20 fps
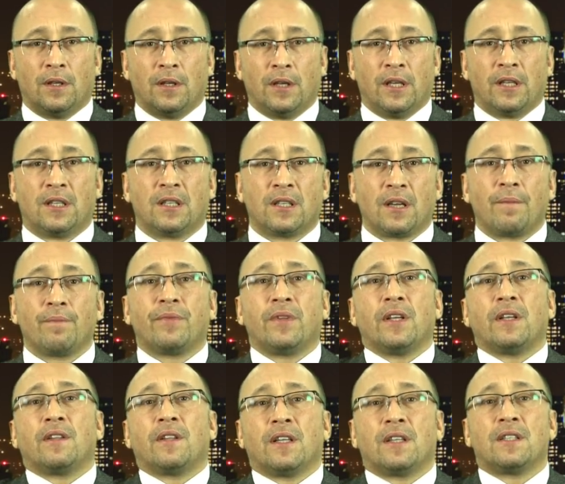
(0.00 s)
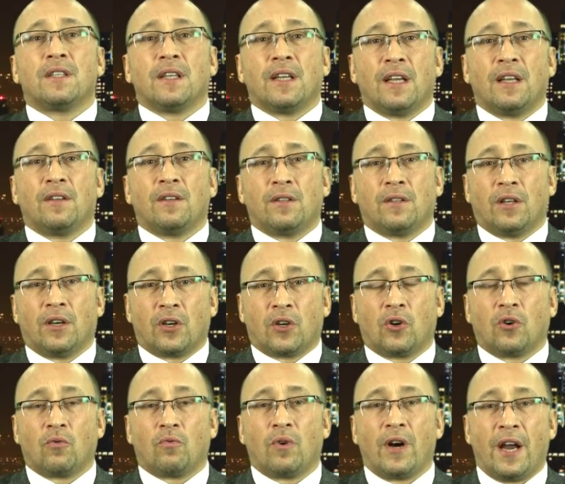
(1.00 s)
It's something that's in the
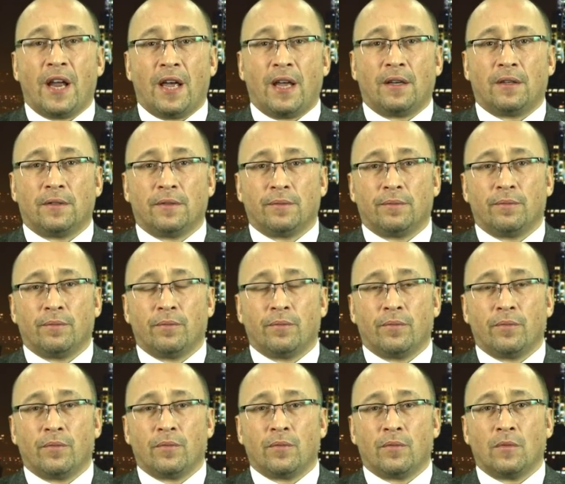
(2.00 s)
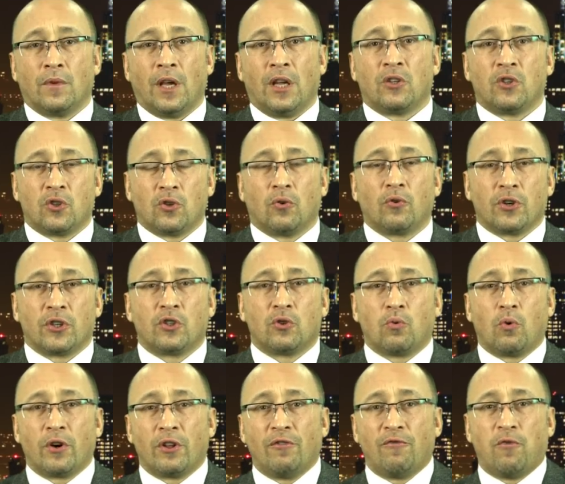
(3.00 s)
Quran. And Surahs
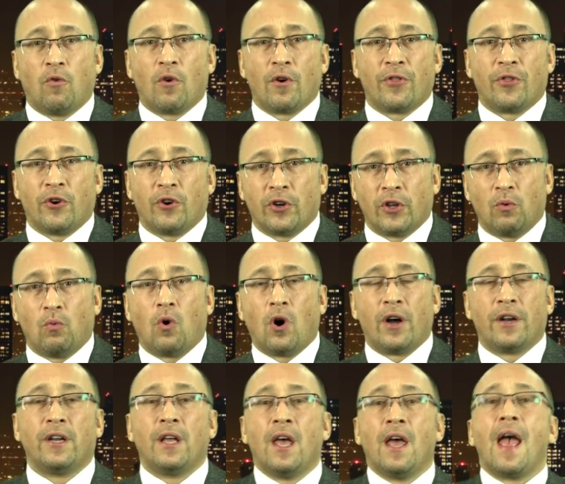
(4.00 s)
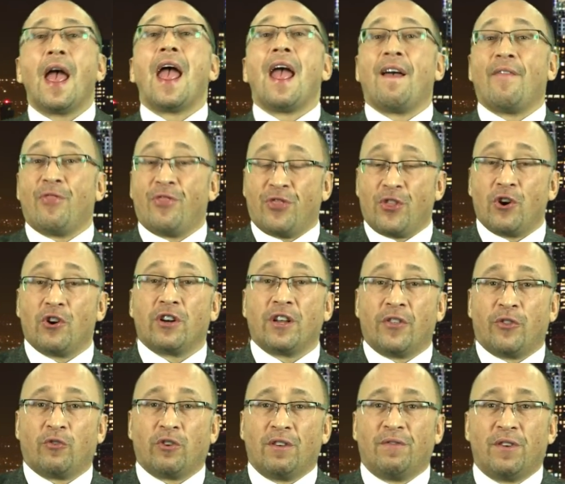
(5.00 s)
24:31 and
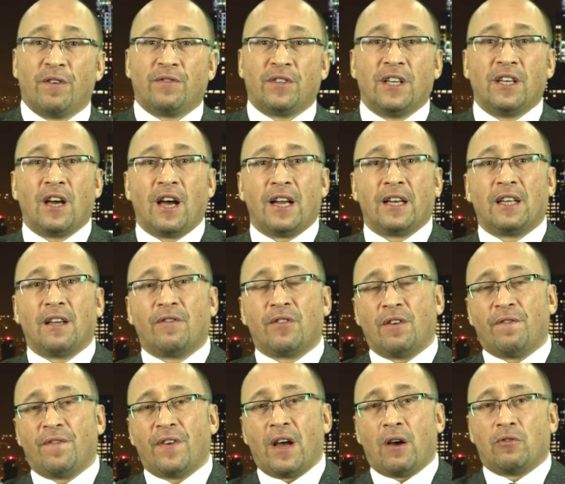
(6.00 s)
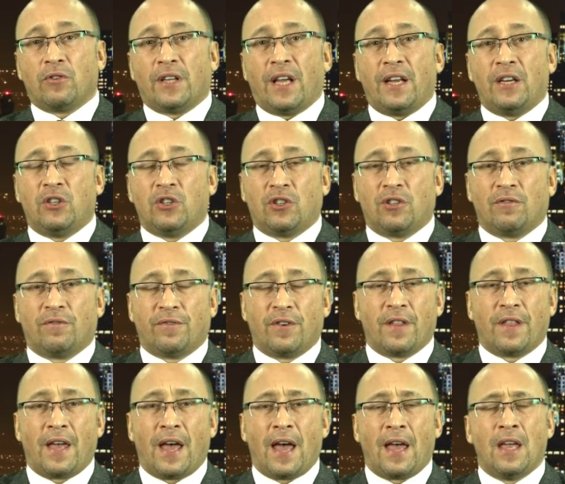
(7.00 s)
33:59 give the foundation for
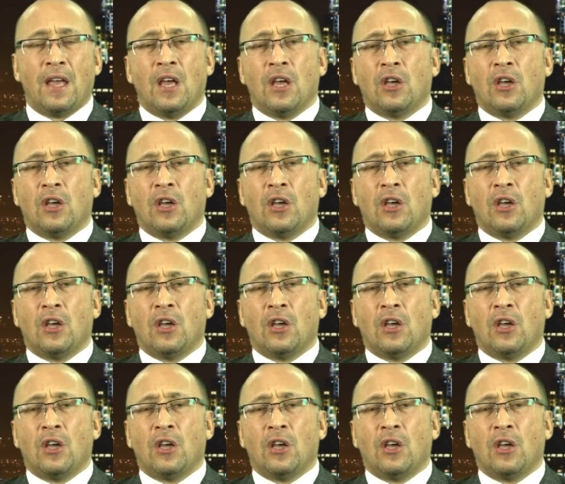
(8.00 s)
that.